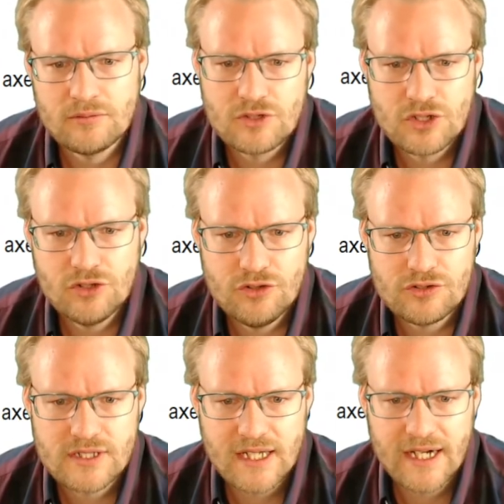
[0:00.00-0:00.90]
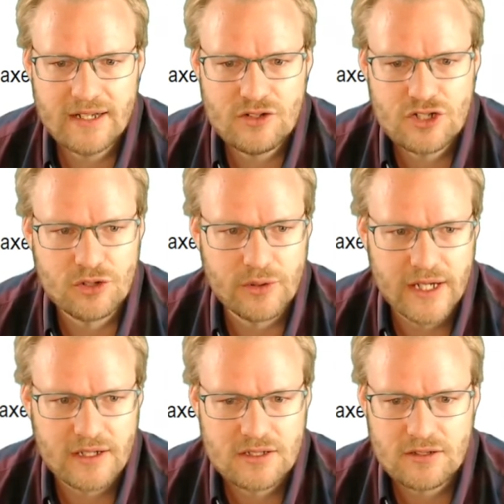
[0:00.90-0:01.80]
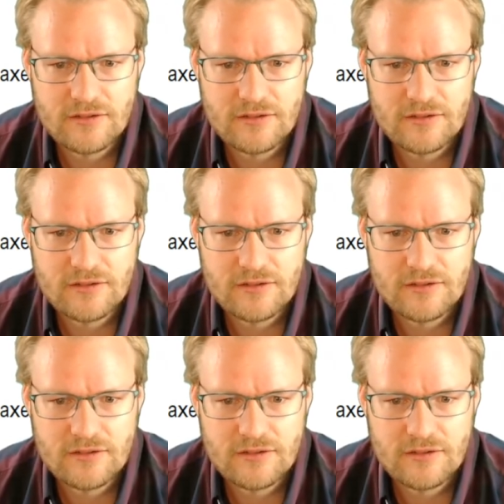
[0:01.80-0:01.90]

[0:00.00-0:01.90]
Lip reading: 2 sine 2x